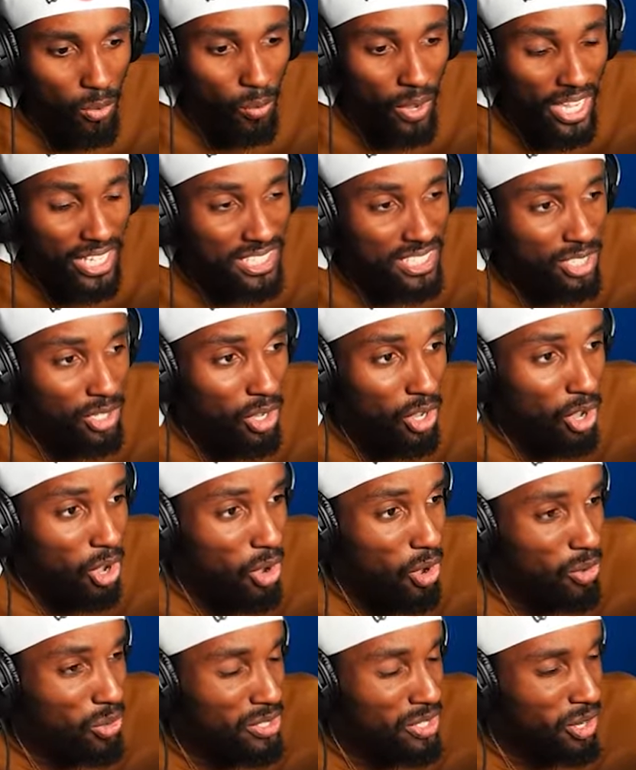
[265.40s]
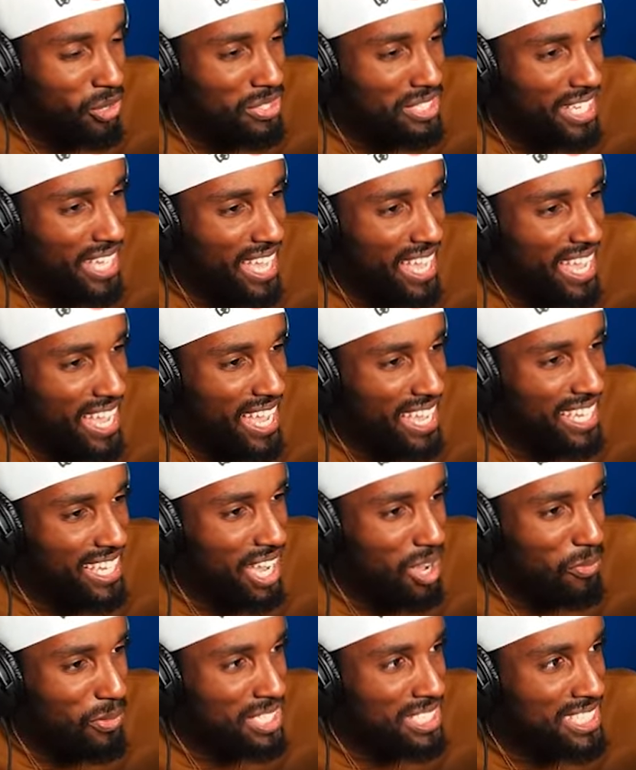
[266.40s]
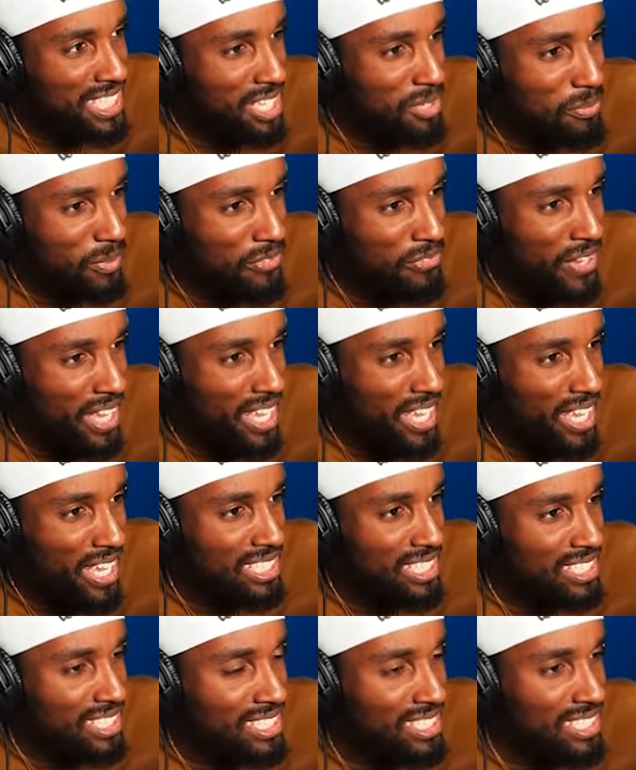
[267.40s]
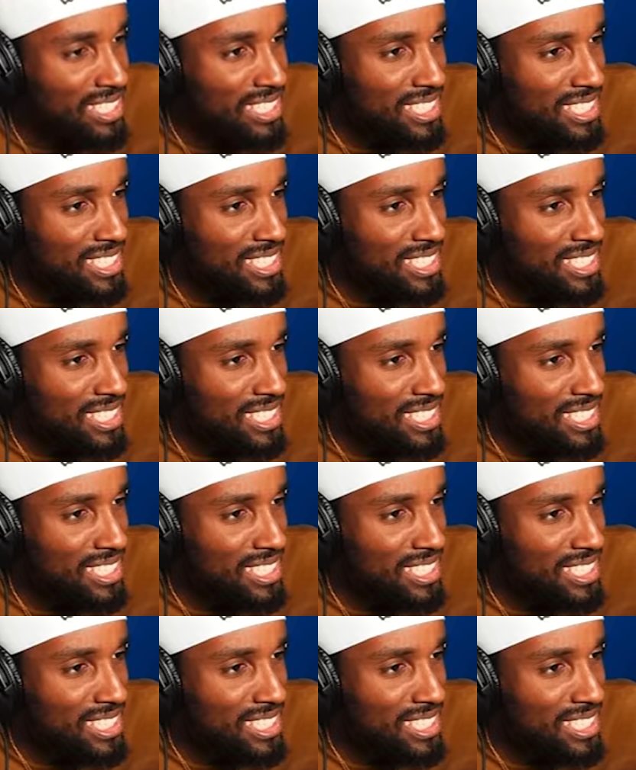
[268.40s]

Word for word: Wait, he's still... Oh, yeah! I want to keep on fighting, yeah!